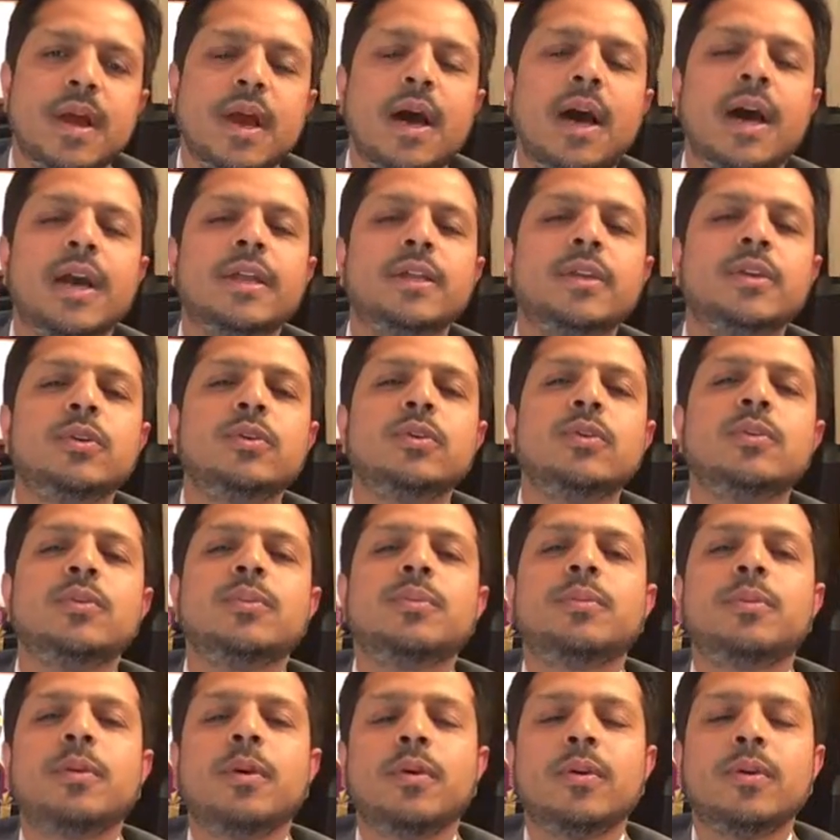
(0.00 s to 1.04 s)
Are you
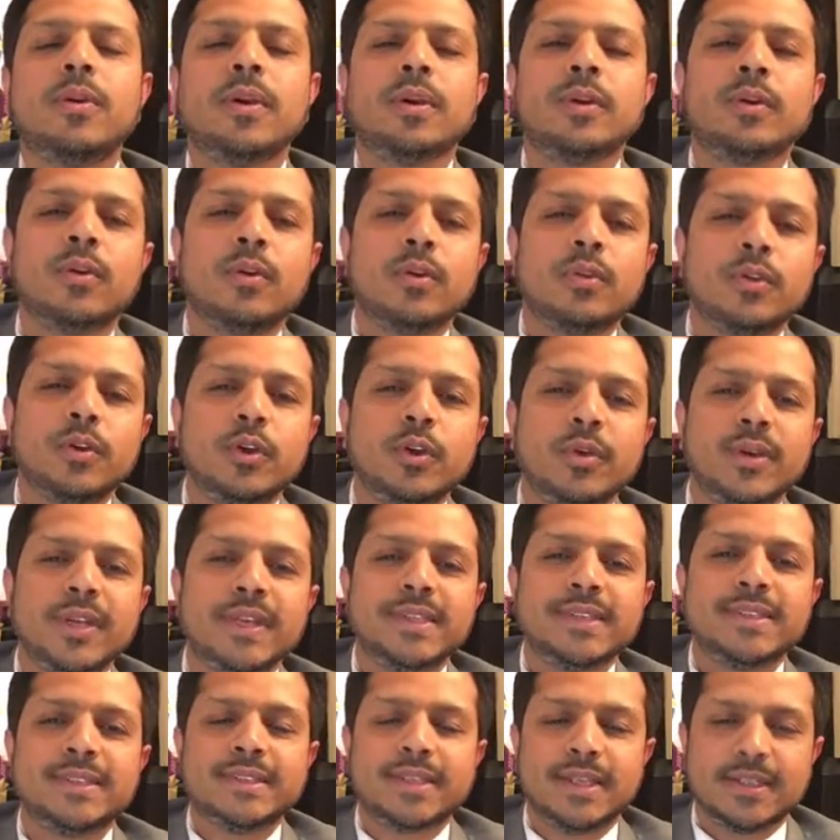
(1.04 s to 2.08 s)
product of your
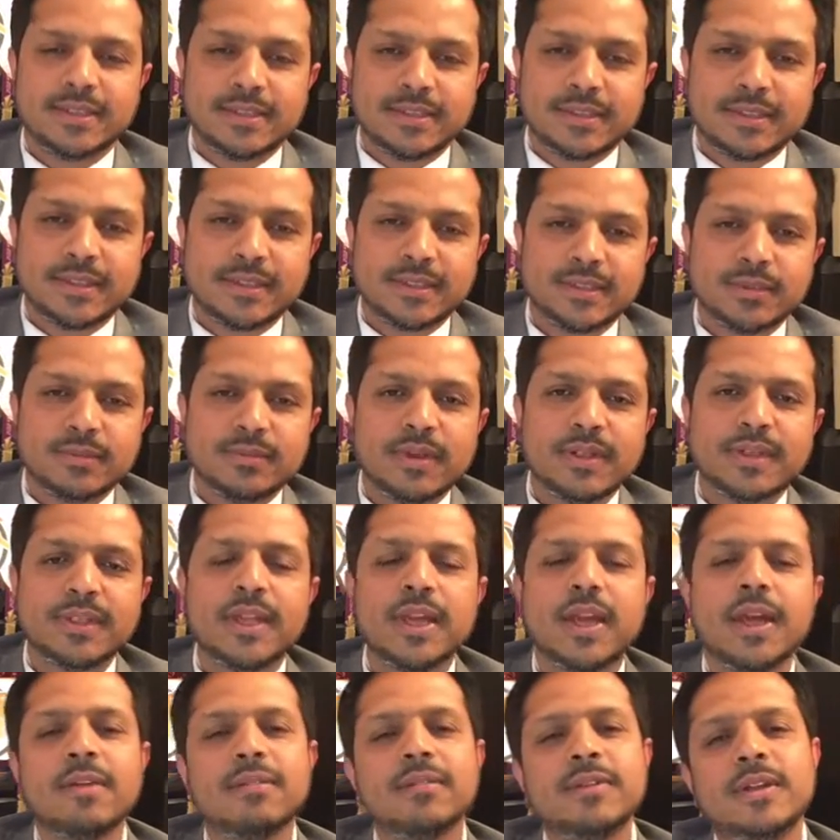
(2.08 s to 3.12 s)
ancestors, what
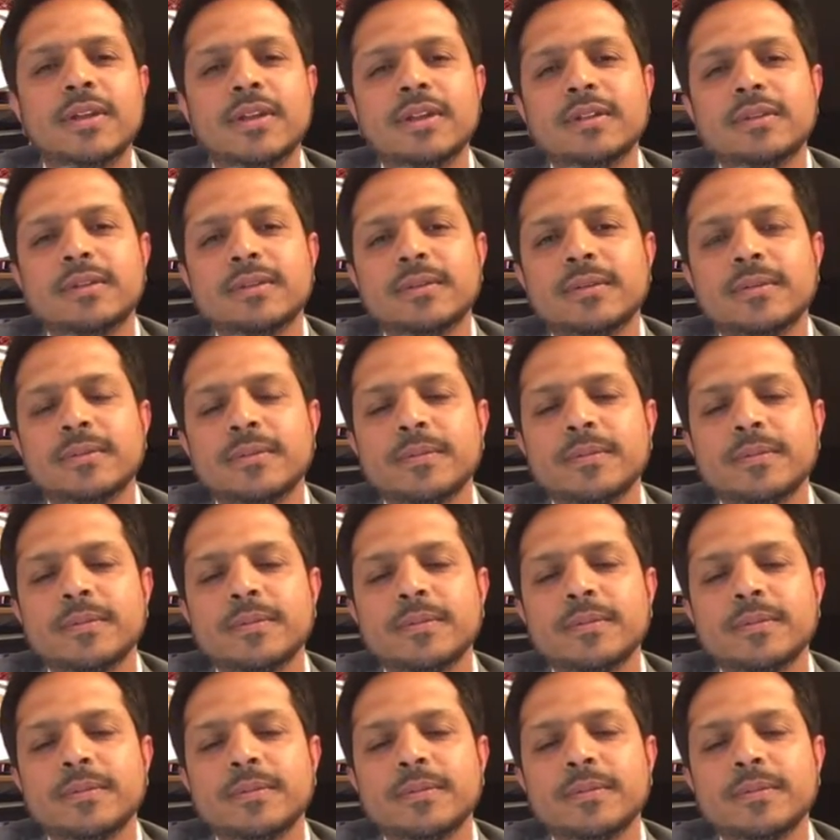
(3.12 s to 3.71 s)
they have done